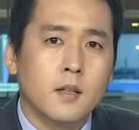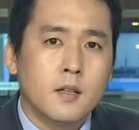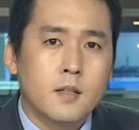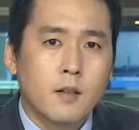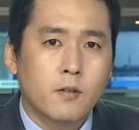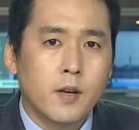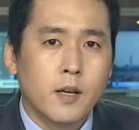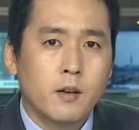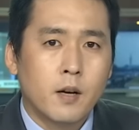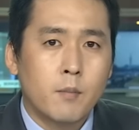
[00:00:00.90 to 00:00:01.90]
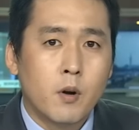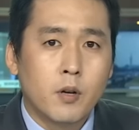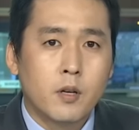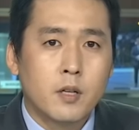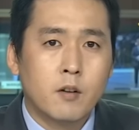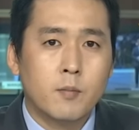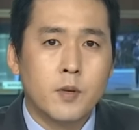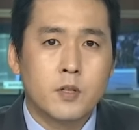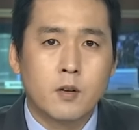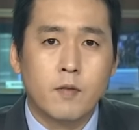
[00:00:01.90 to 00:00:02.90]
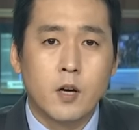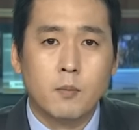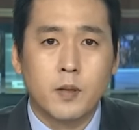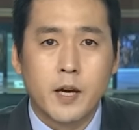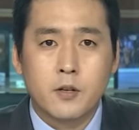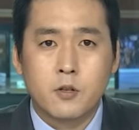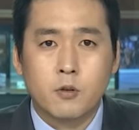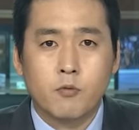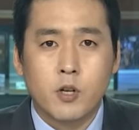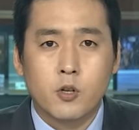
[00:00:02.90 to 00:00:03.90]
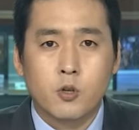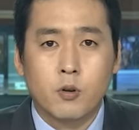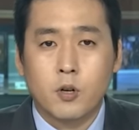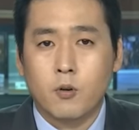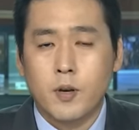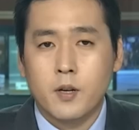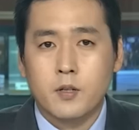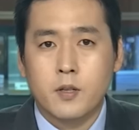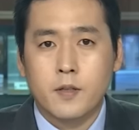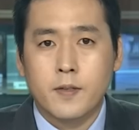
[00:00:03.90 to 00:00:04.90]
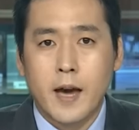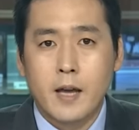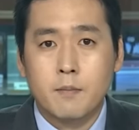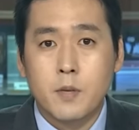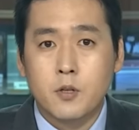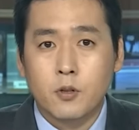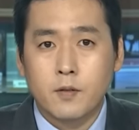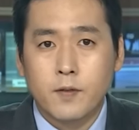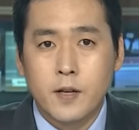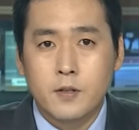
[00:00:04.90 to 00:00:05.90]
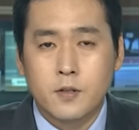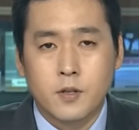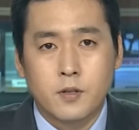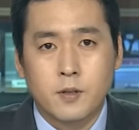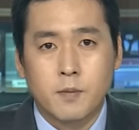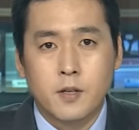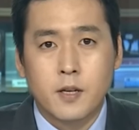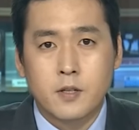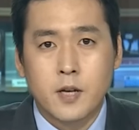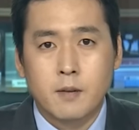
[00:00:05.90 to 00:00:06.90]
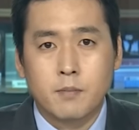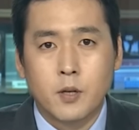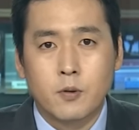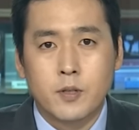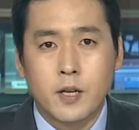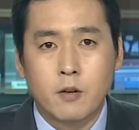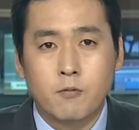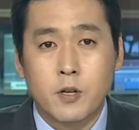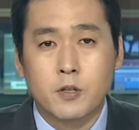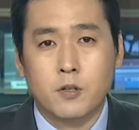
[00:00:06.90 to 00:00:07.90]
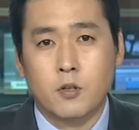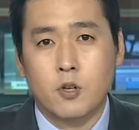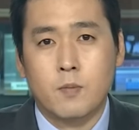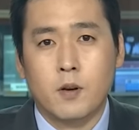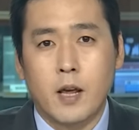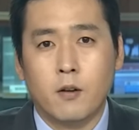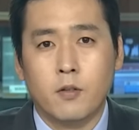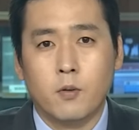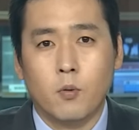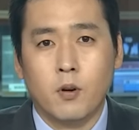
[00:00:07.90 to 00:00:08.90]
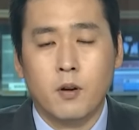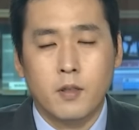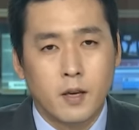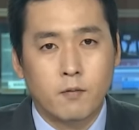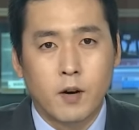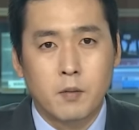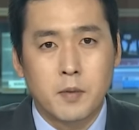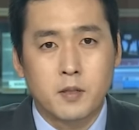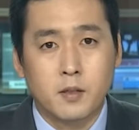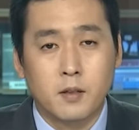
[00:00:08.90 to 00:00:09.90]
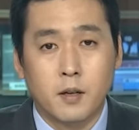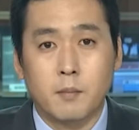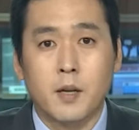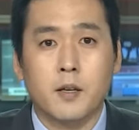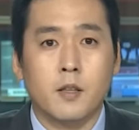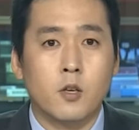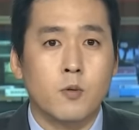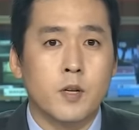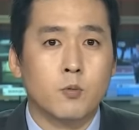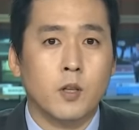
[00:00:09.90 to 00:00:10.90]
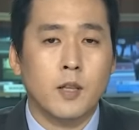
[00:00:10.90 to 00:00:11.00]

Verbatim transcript: South Korean and American governments unveil plans to reassure Koreans that THAAD missile defense system does not pose any risk to human health or the environment. On Monday, the U.S.